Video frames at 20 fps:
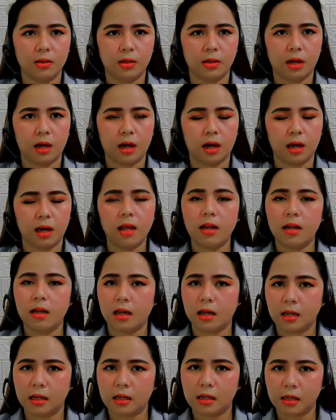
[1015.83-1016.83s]

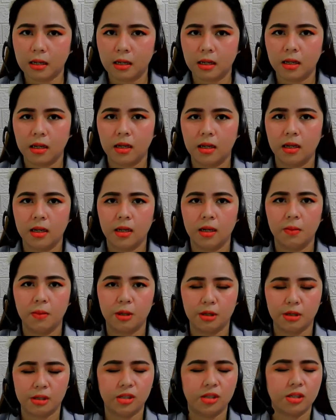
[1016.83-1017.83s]
Ellen,
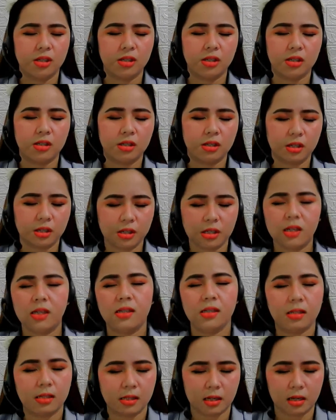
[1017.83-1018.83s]
because she
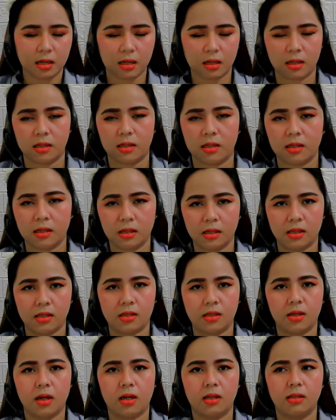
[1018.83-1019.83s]
still
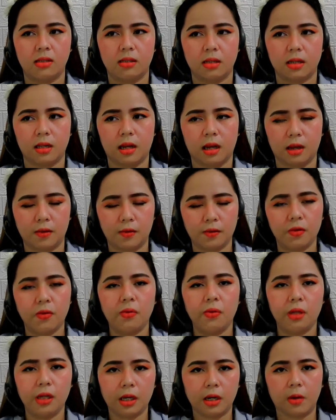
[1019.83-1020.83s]
is not like
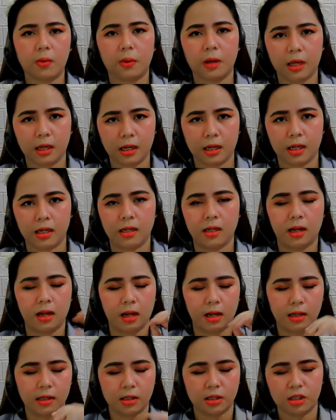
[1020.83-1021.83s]
fully awakened,
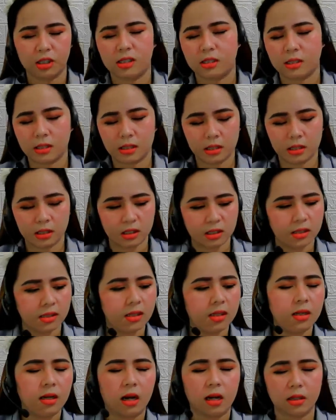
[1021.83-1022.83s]
like she
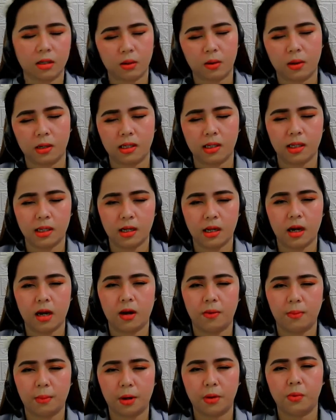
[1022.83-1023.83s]
still got no idea
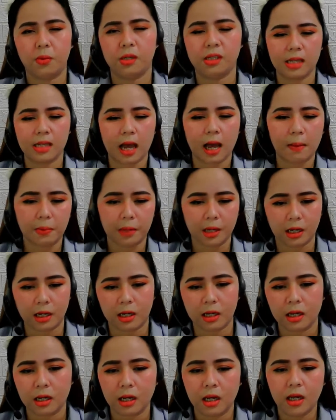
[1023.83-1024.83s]
about
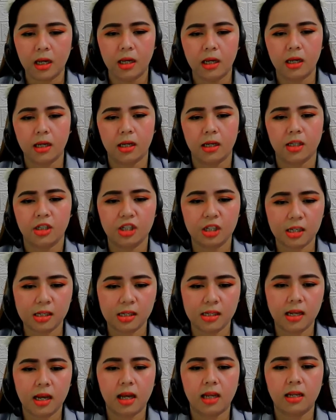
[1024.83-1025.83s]
happening. She
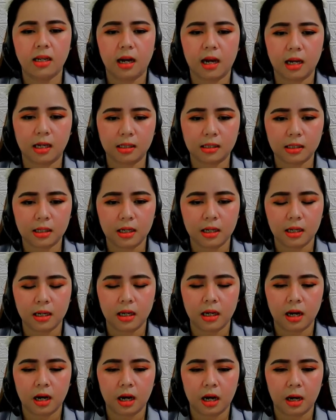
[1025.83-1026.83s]
said that,
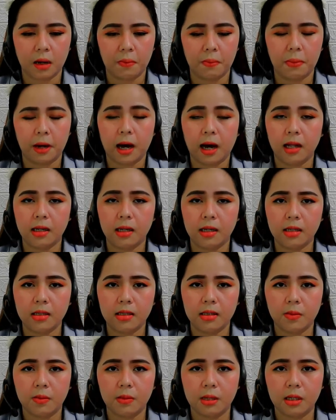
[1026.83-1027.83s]

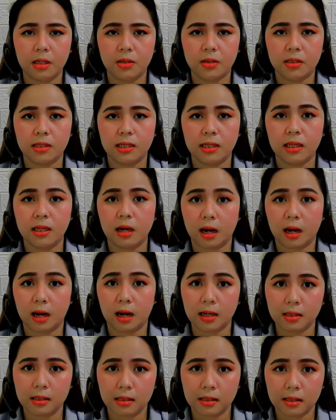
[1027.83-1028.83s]
palace, you mean to see
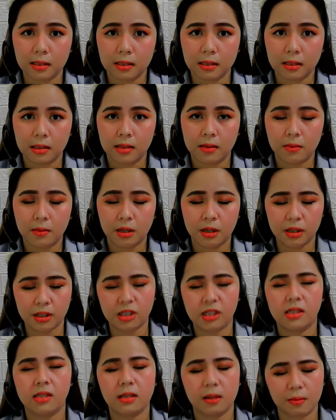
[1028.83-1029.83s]
God? Because
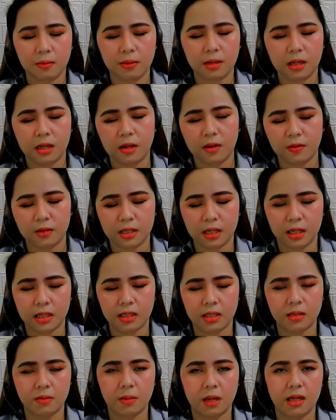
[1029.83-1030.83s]
she still believes that
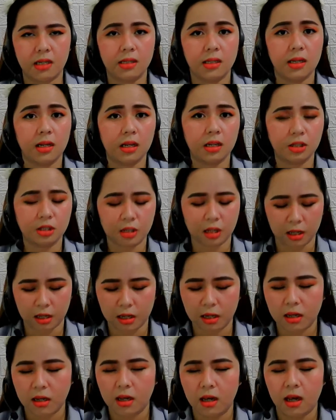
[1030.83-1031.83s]
this man is an angel.
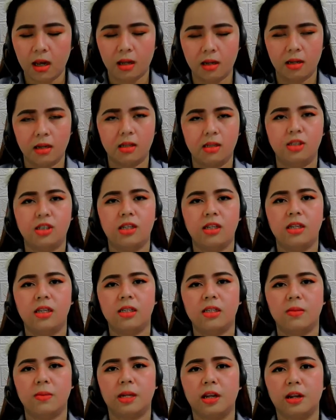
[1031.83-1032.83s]
And then Jean
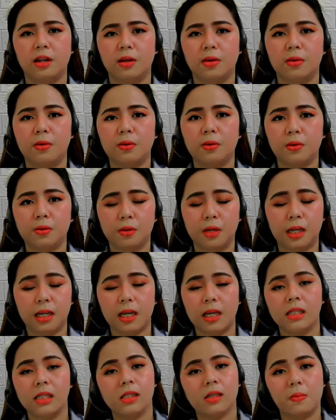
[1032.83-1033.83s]
explained, no, no, the
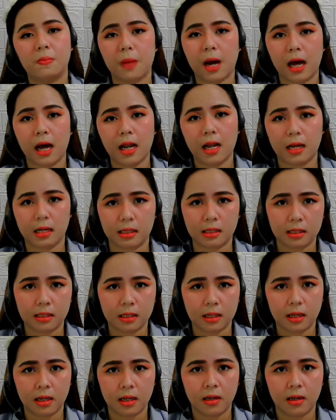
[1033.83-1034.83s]
king's palace.
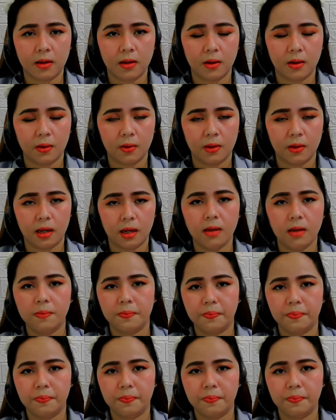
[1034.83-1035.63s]
Okay,